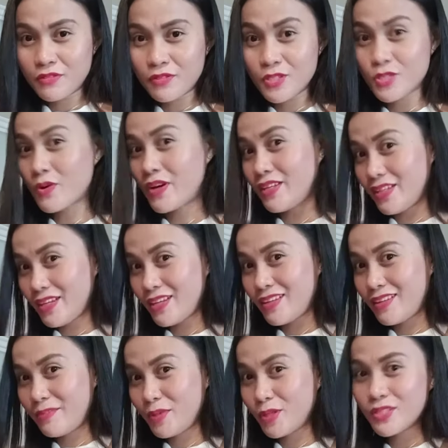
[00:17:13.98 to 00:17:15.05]
So I did,
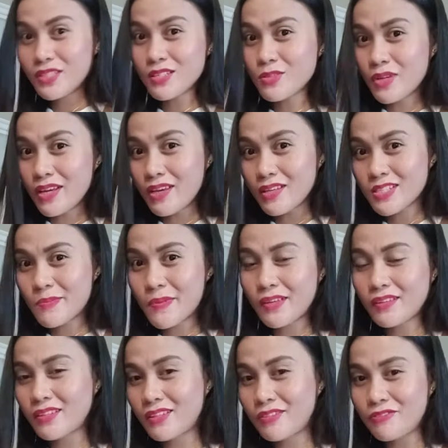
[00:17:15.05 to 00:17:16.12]
because that's what I
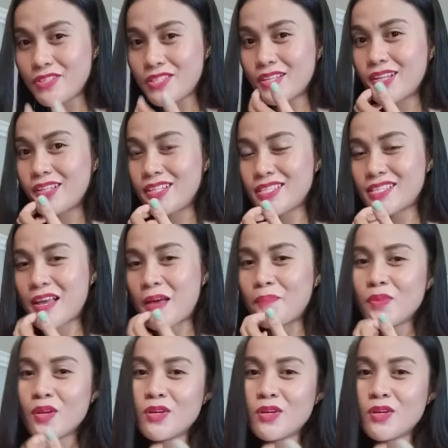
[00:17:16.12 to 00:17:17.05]
expected in physical exam.